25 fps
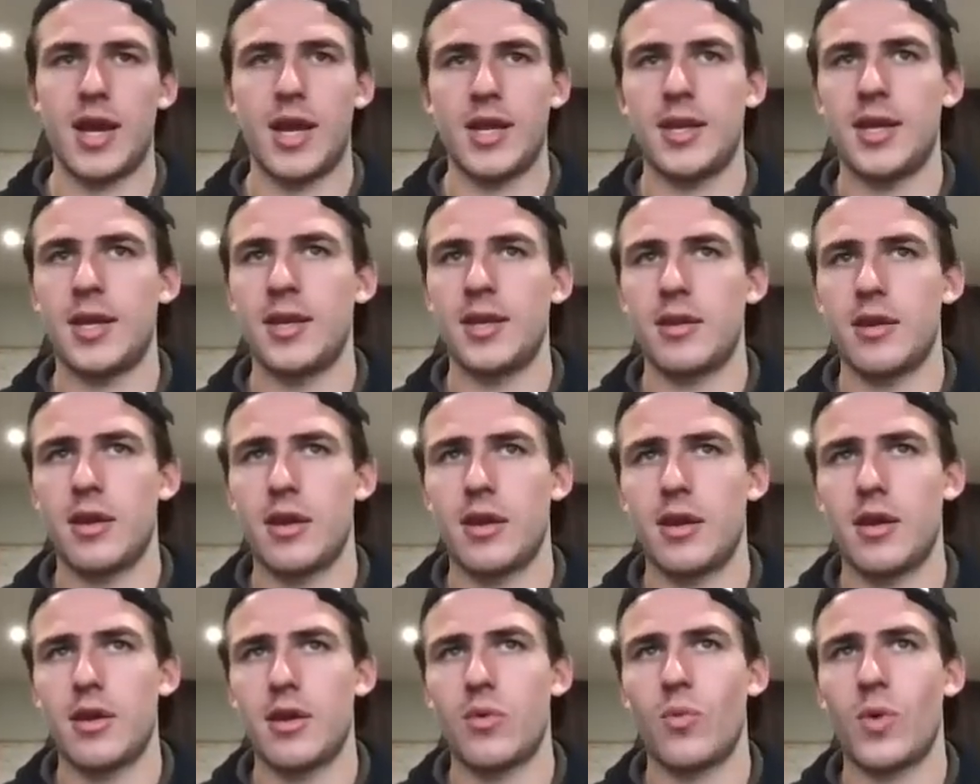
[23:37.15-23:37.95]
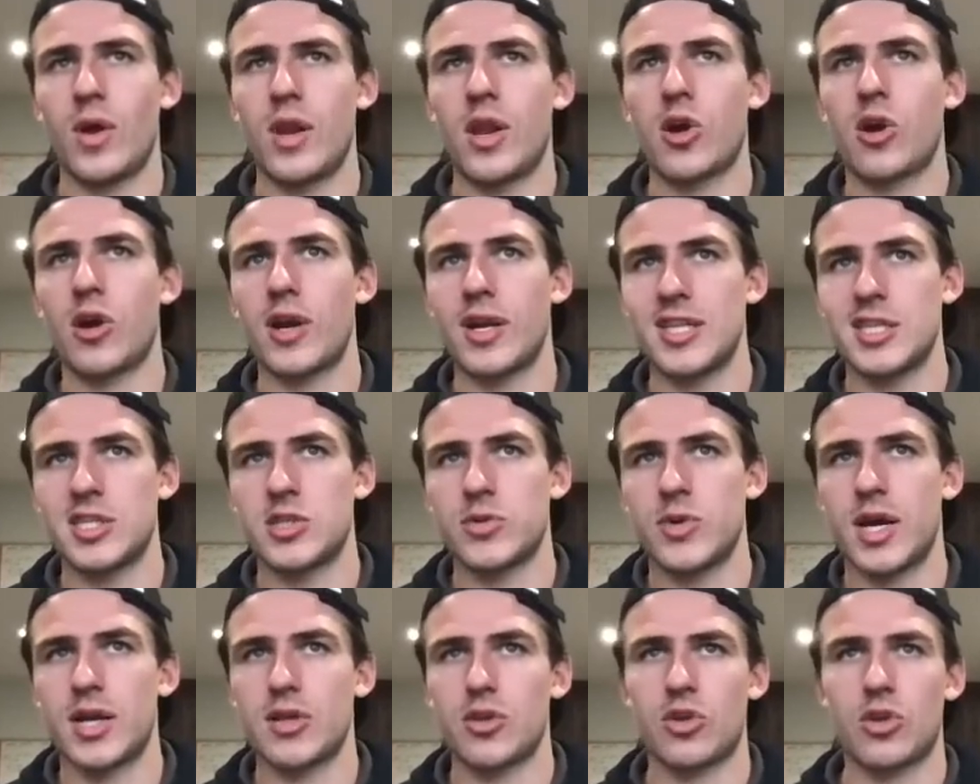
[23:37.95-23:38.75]
And then when I got
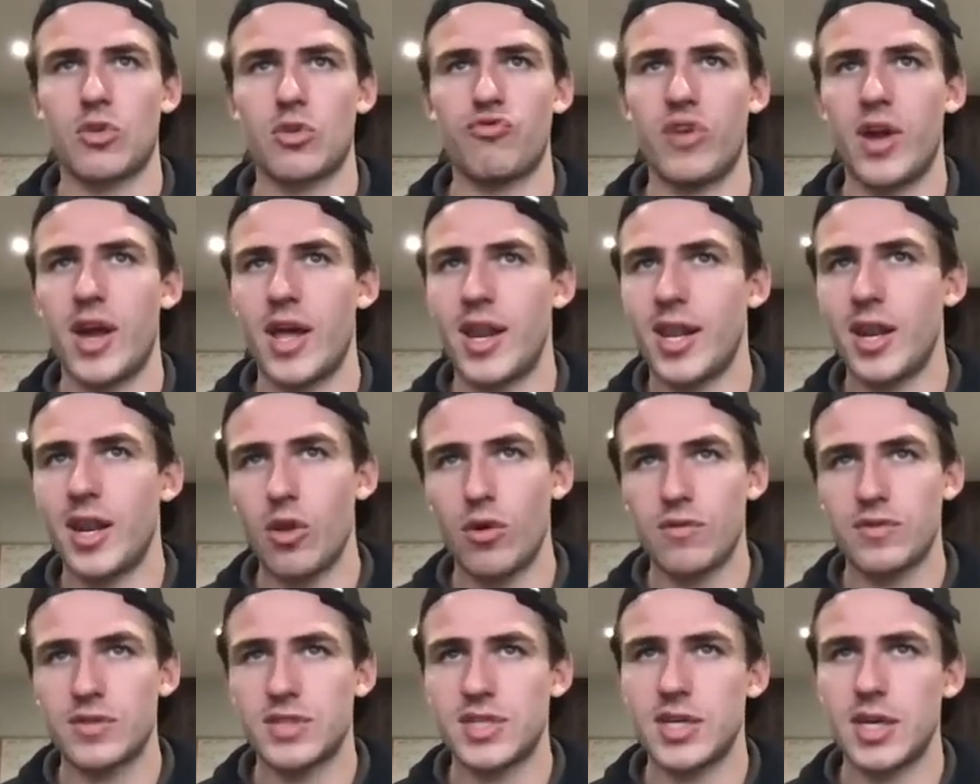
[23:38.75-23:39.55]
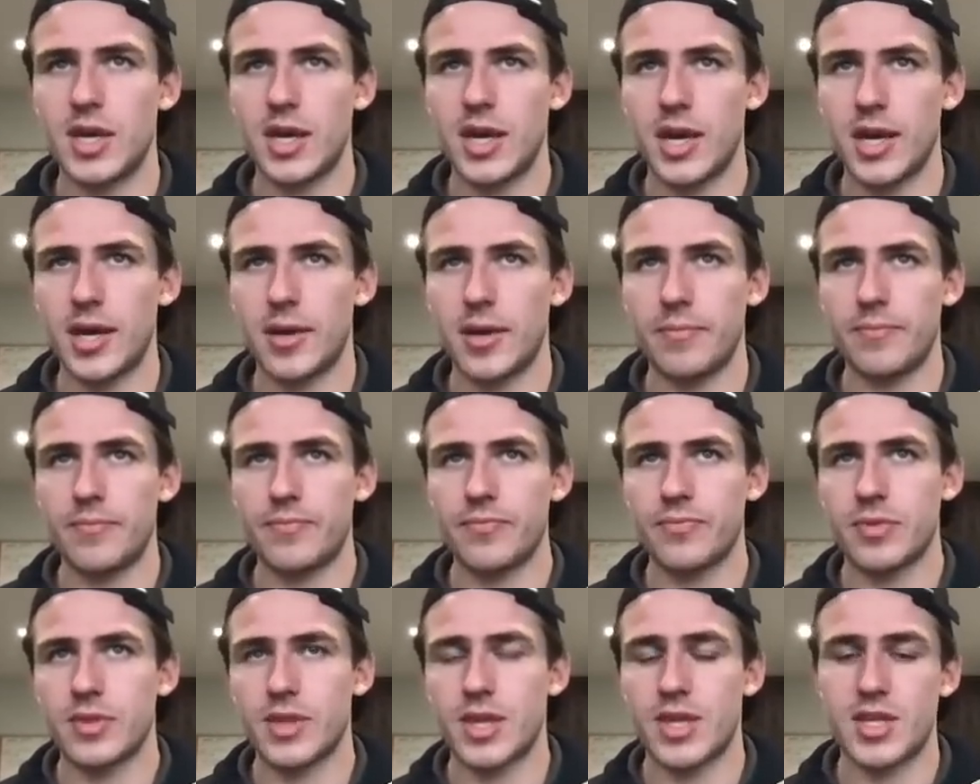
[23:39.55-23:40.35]
into it, I just really loved the
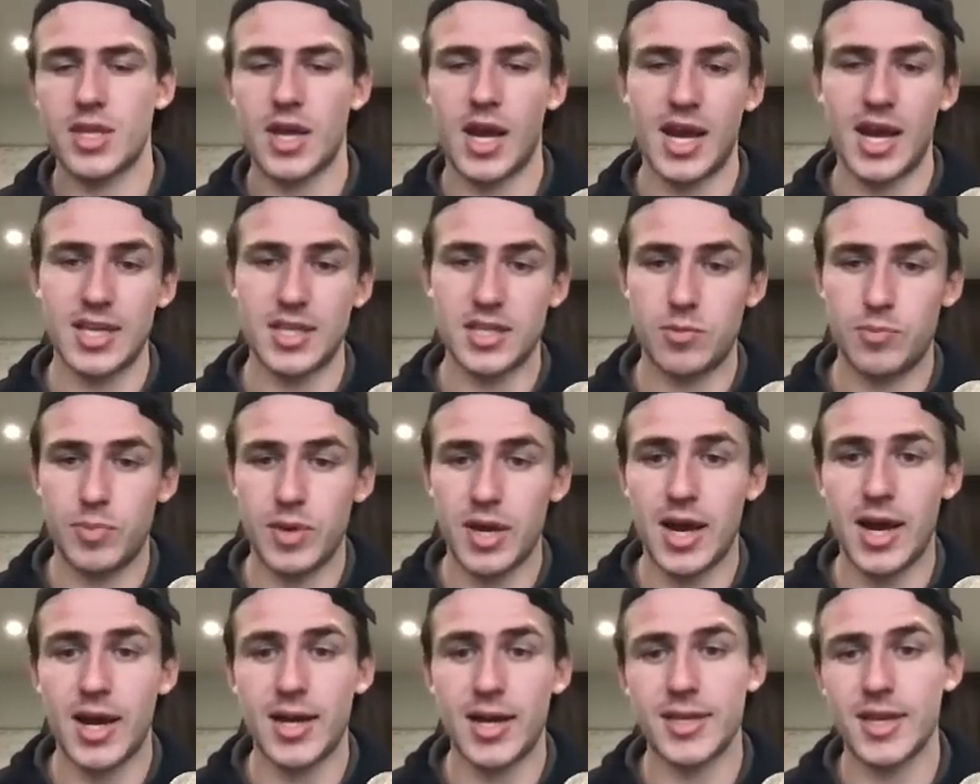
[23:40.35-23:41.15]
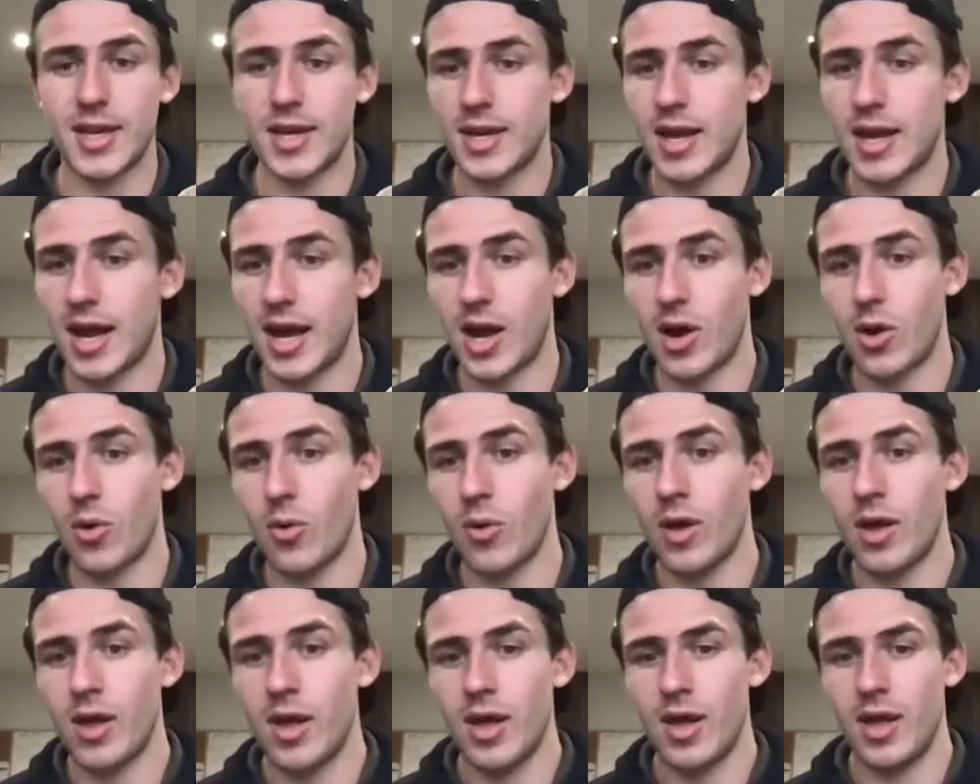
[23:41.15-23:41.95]
science behind it, and
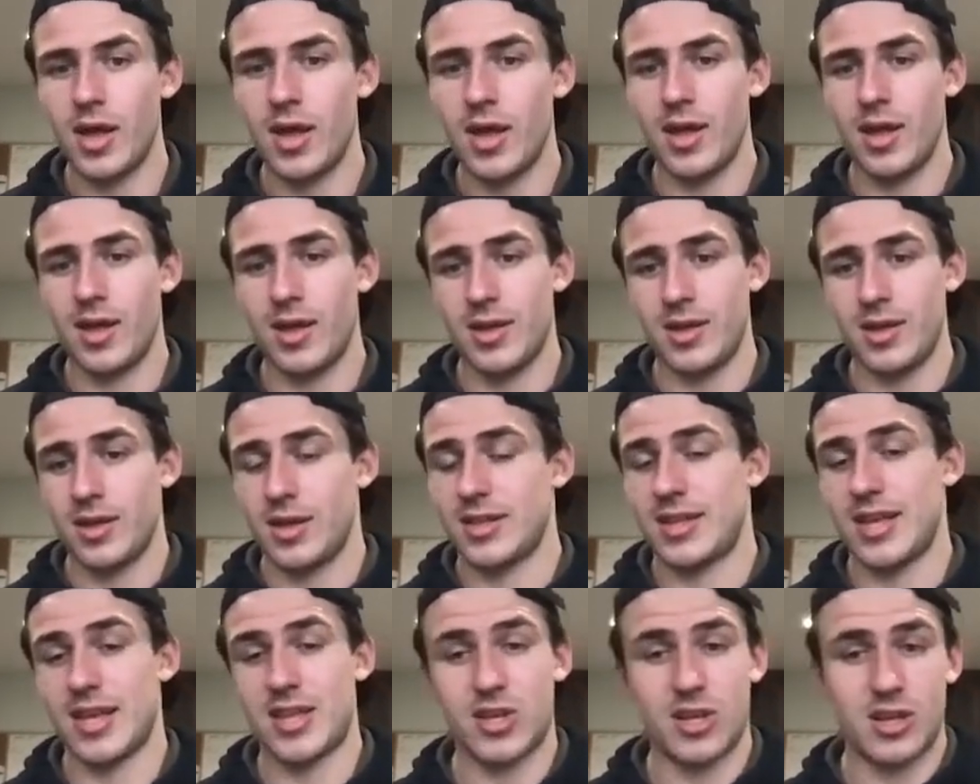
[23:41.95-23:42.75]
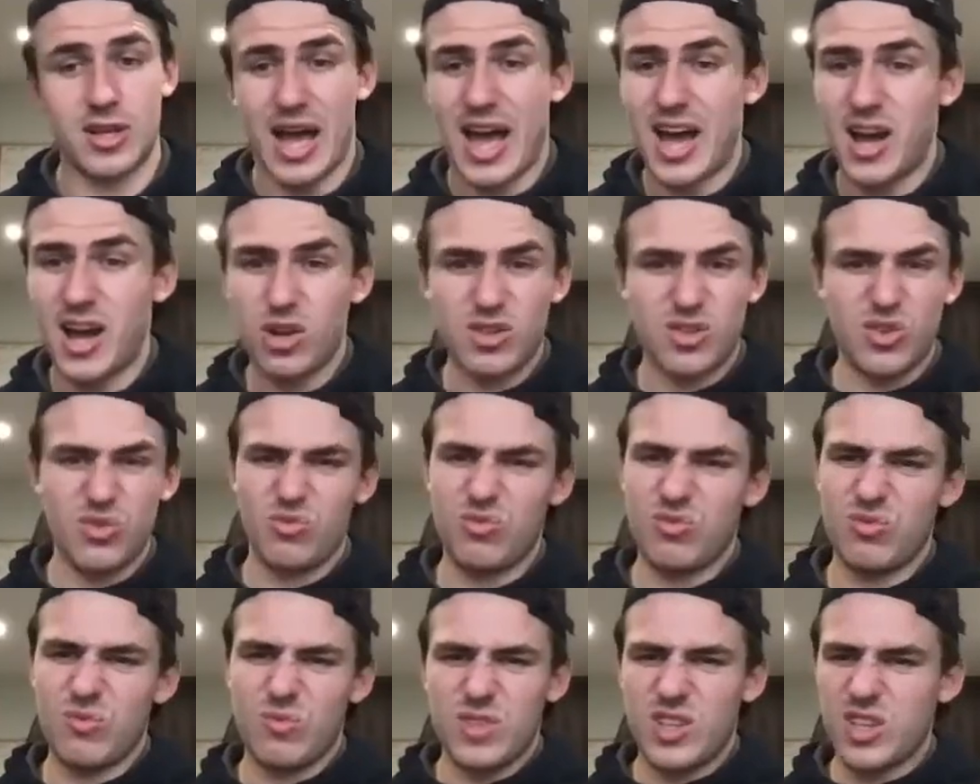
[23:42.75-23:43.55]
how this
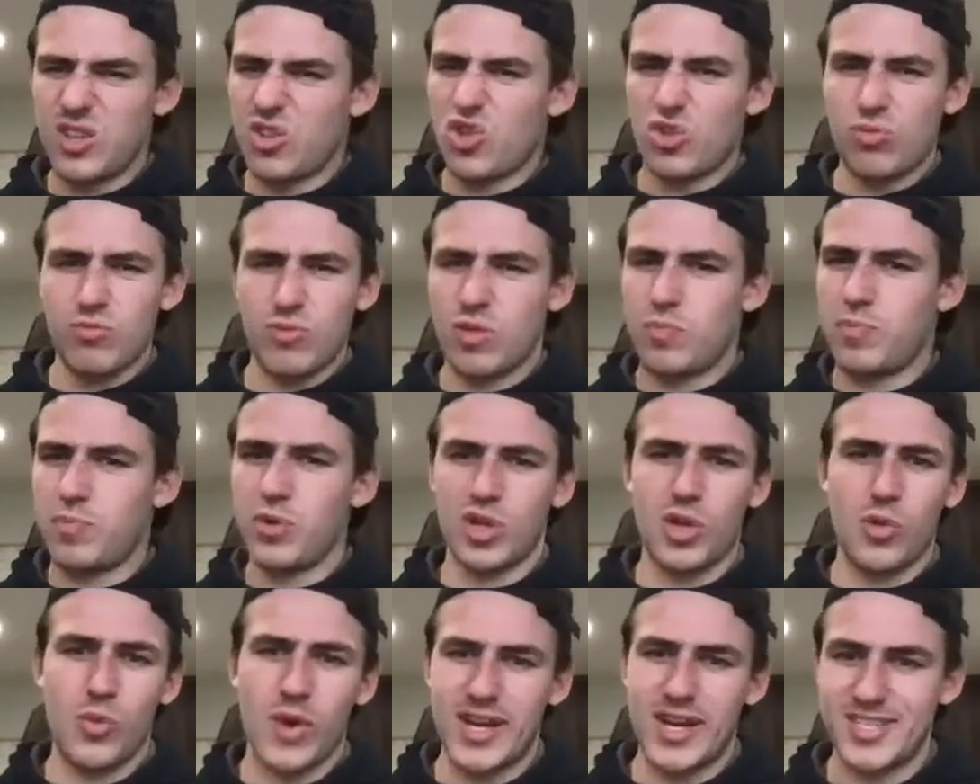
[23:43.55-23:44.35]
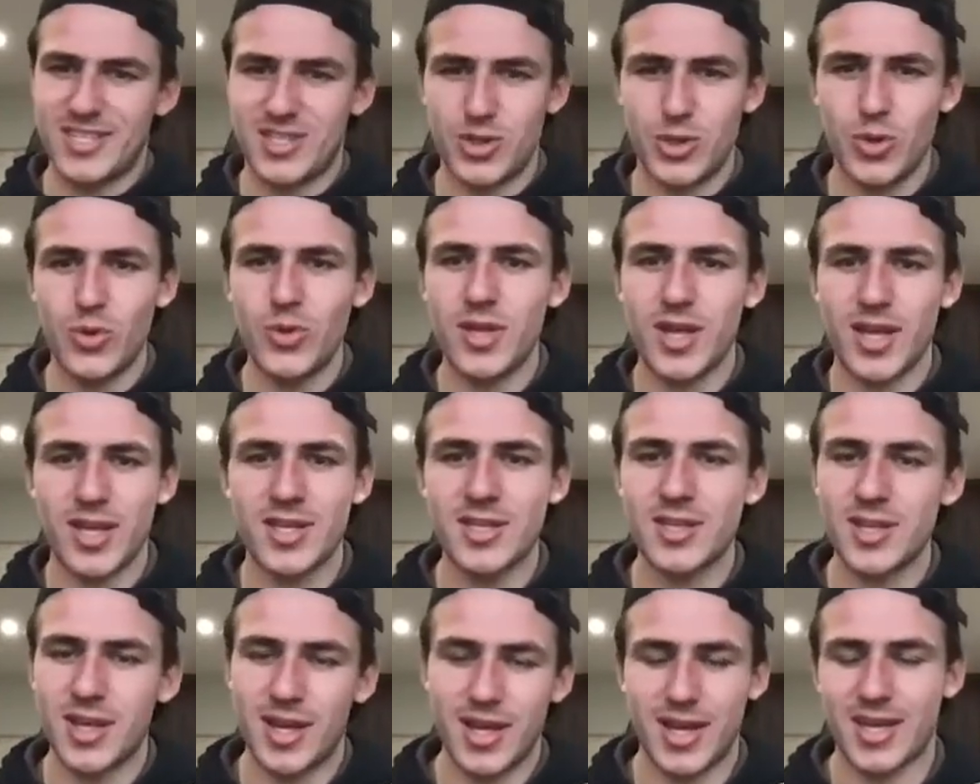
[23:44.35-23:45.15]
must be other ways to do
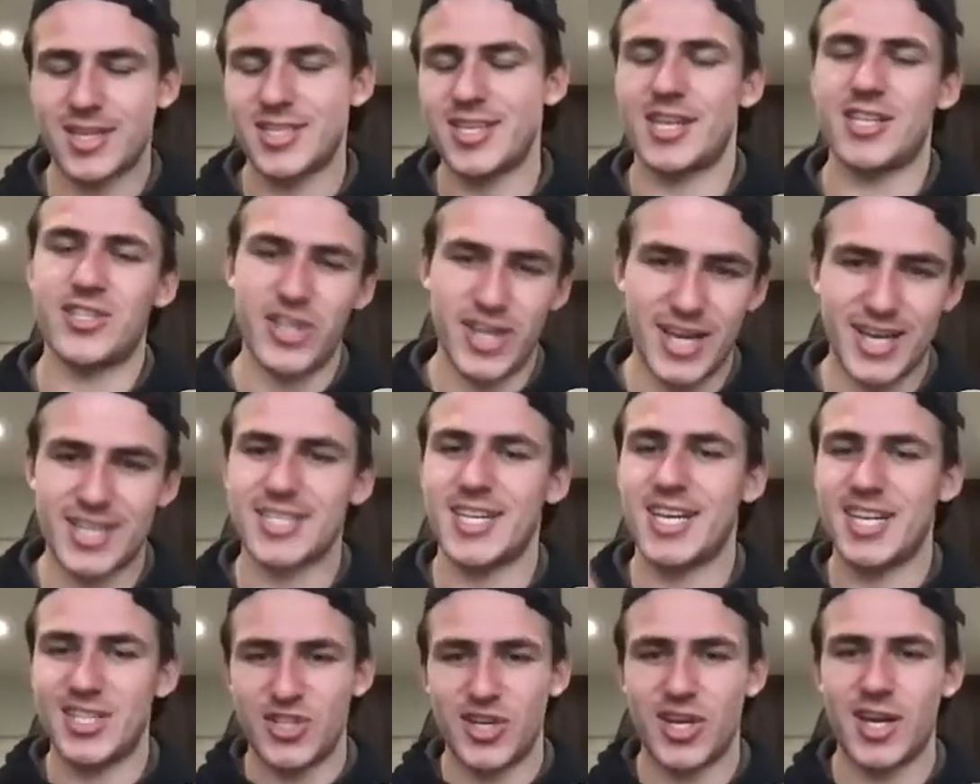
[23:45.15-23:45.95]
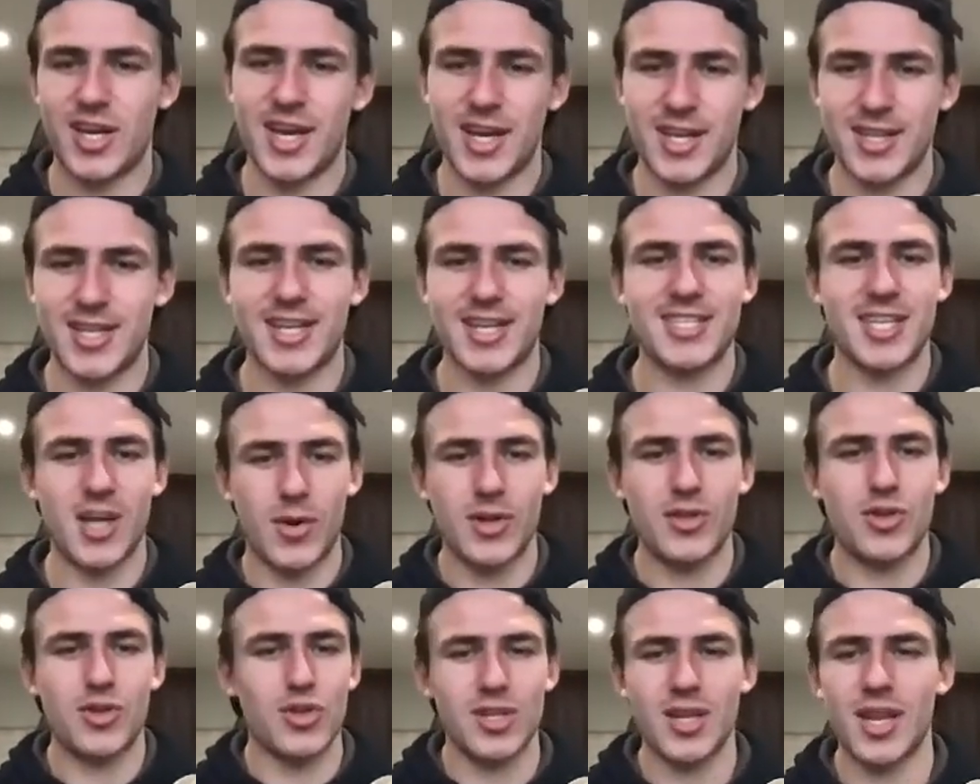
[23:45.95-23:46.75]
this, etc., etc. And that's
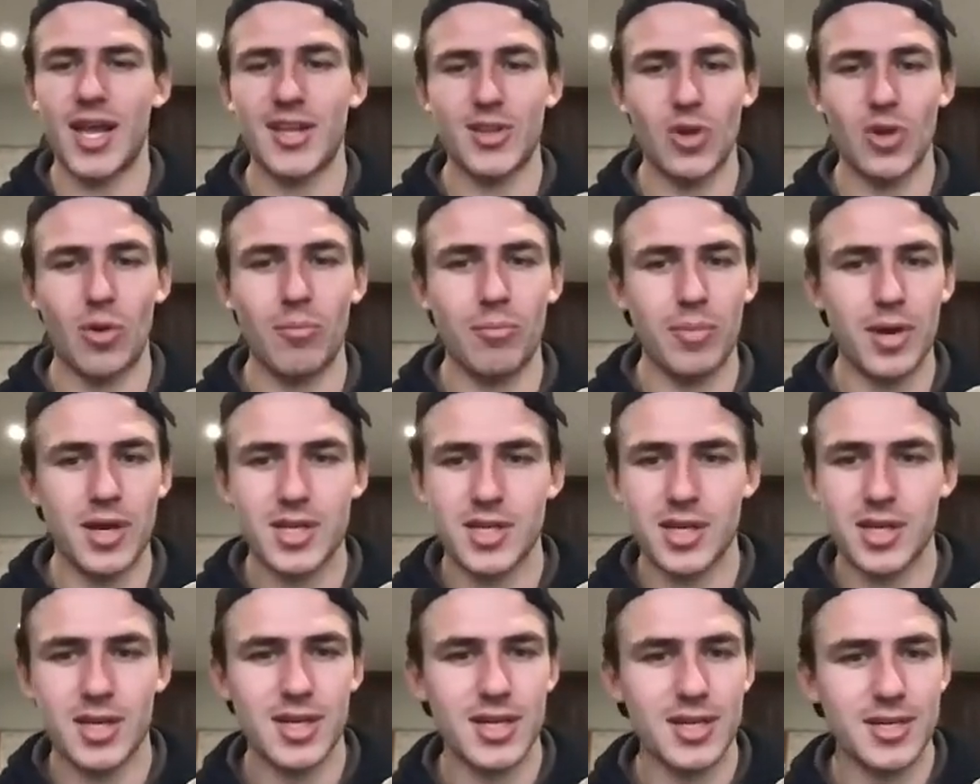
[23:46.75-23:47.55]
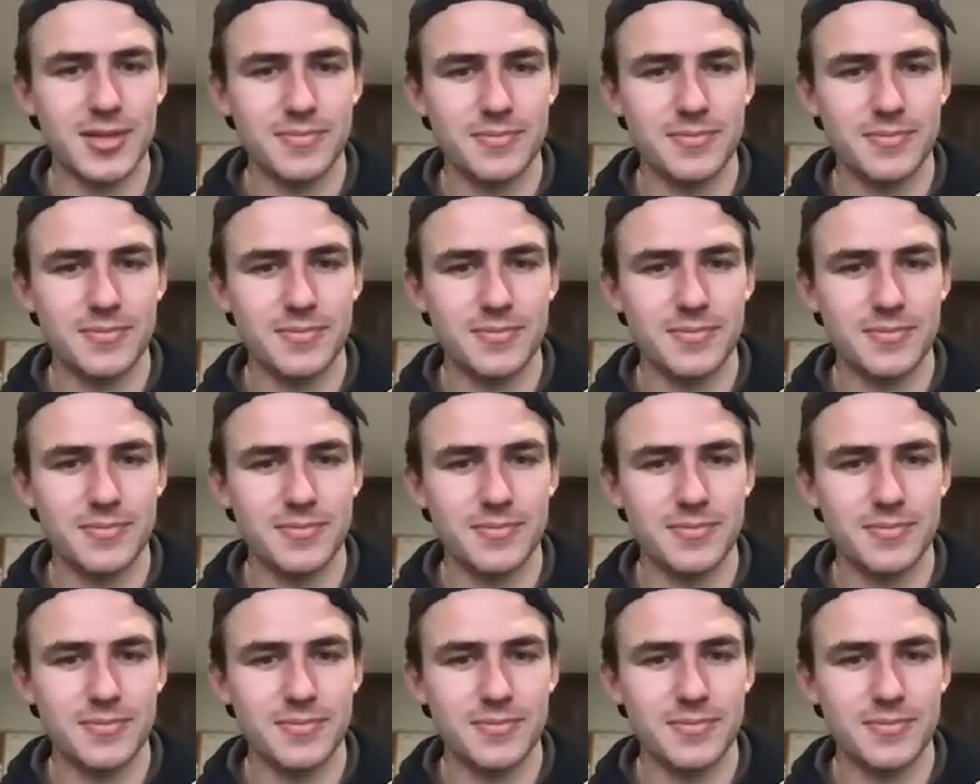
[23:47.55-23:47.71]
how I just led on, basically.